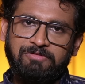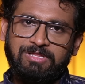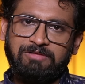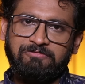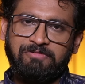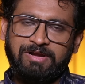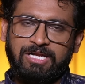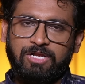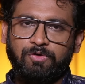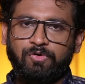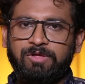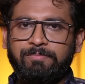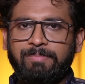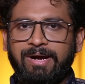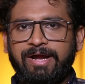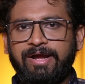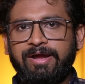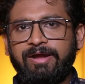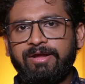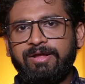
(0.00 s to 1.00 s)
with effectively
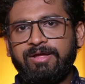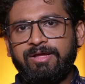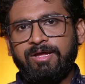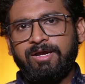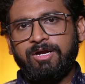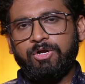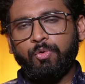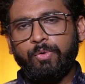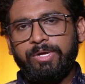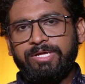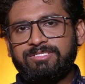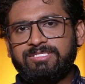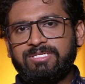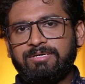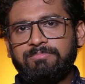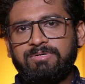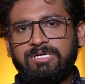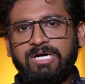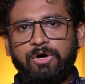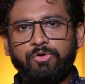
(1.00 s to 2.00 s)
by doing
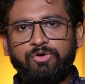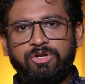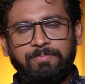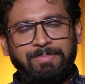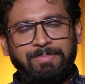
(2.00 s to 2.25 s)
some counter